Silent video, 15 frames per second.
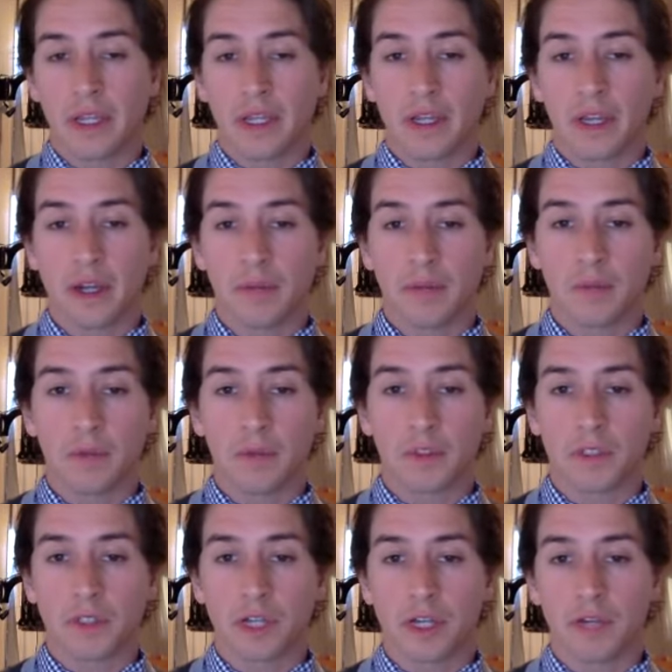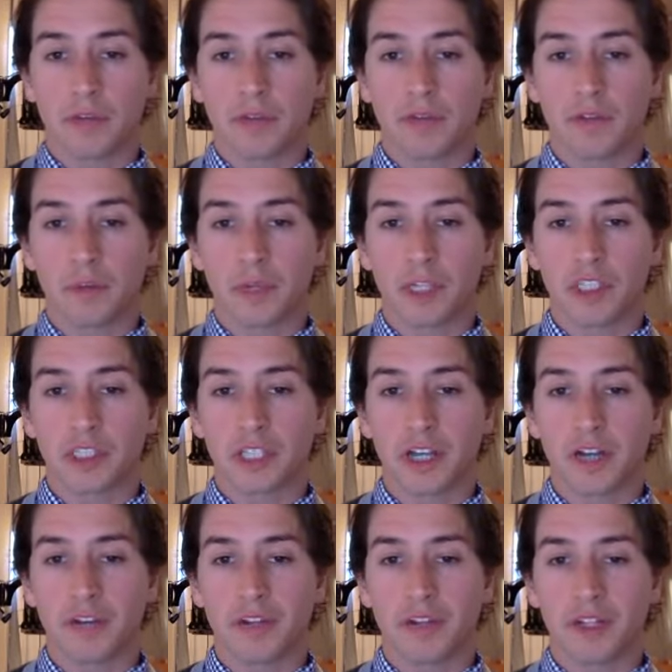um, there's a lot of information
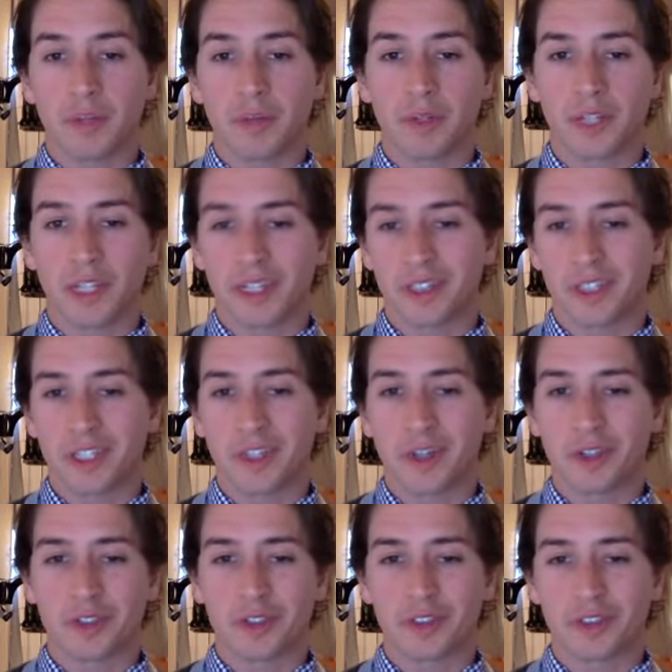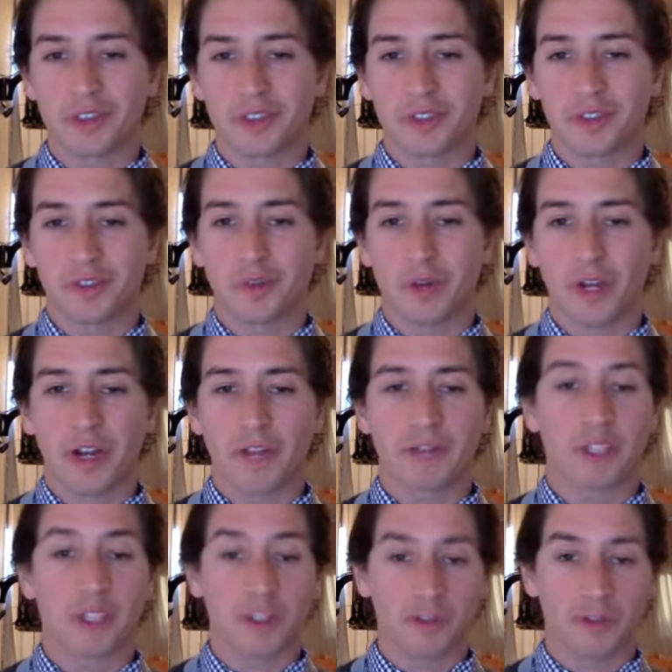now available like you said though it's quite
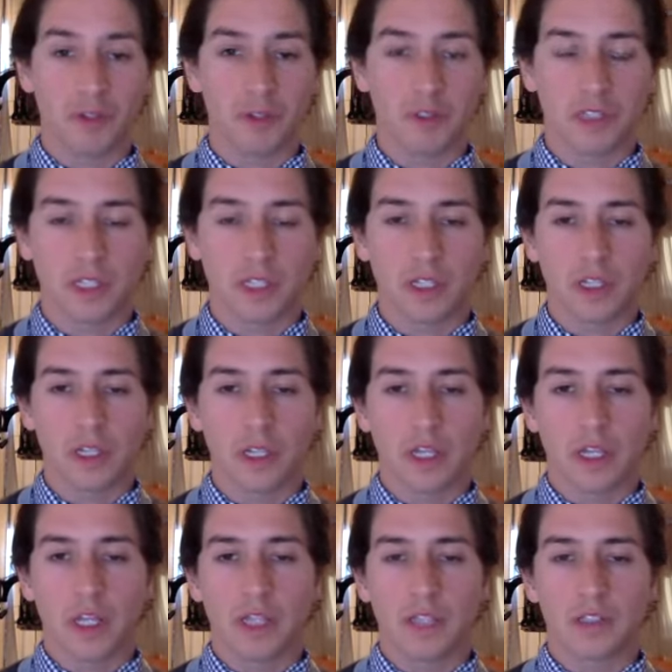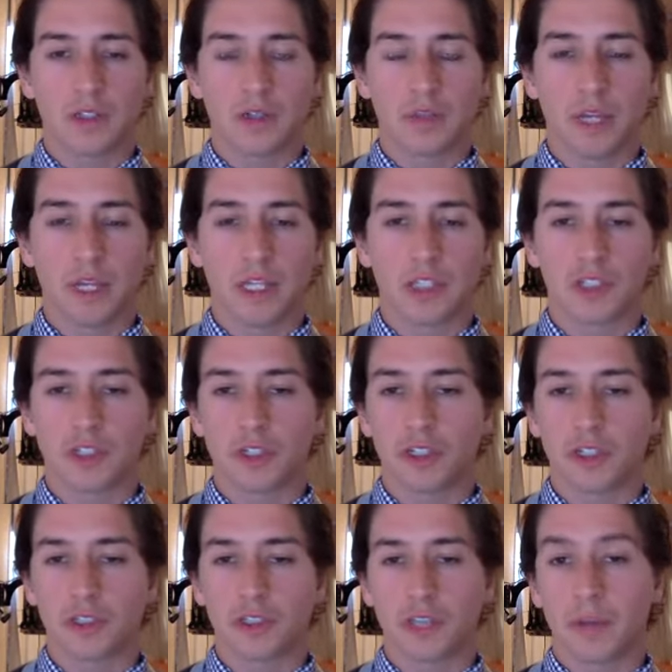often confusing and so making sure
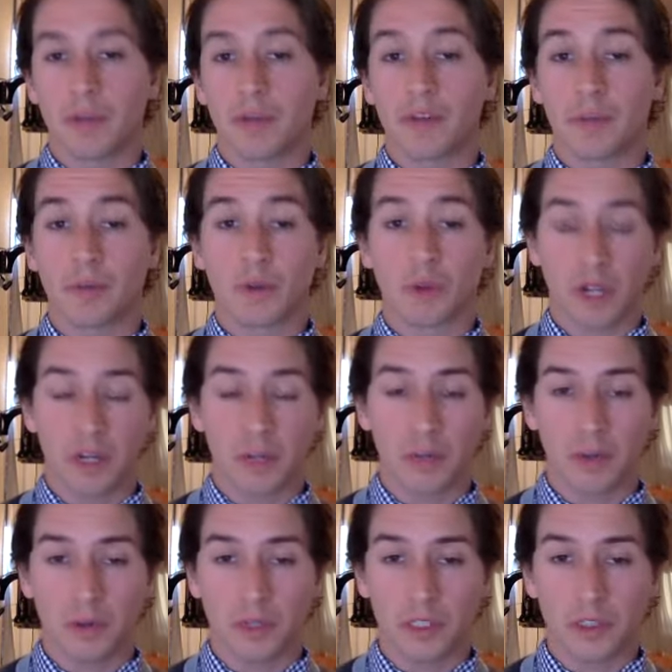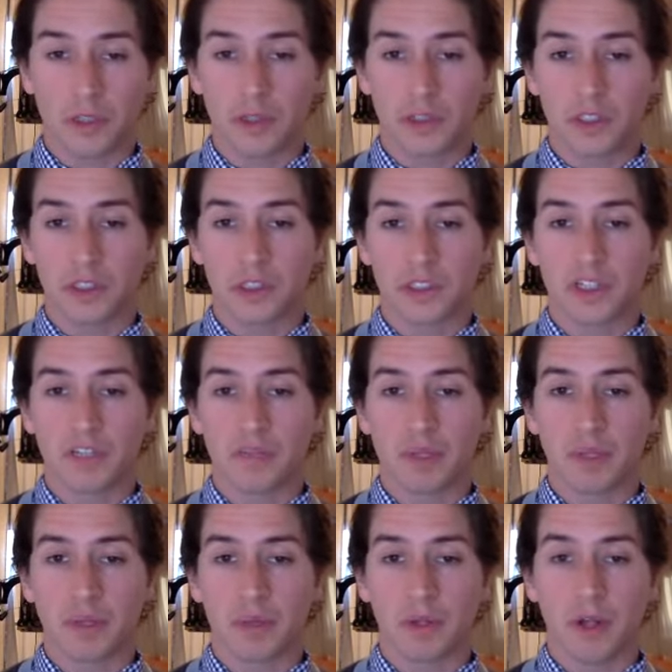it's coming from credible resources if
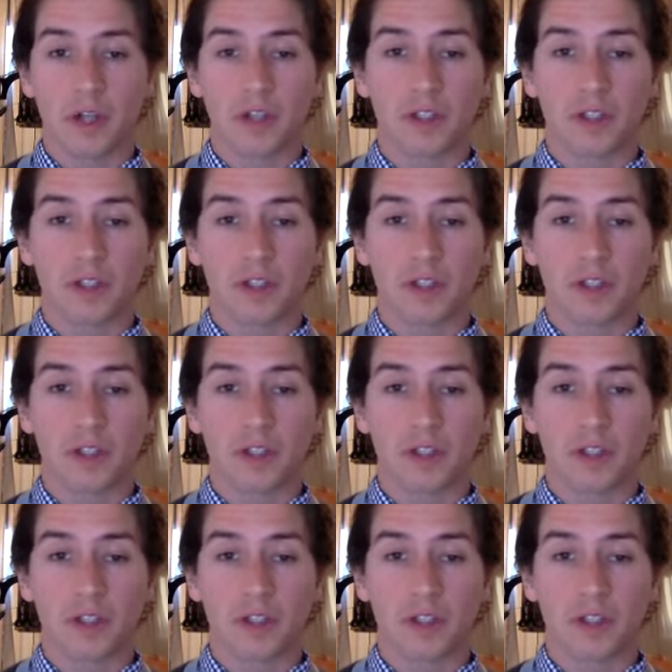people are